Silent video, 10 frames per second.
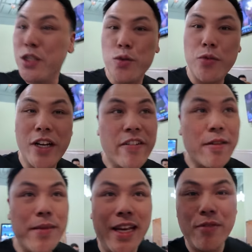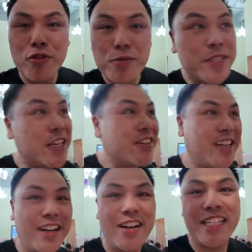is one of the many rooms here,
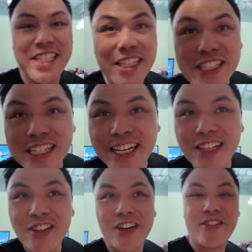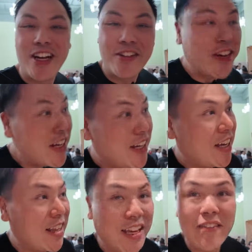and I got a chance to take a look around,
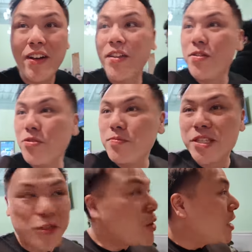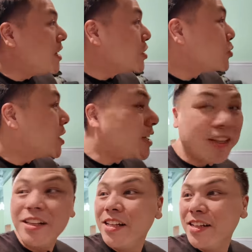and they have other rooms as
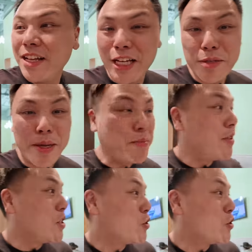well as people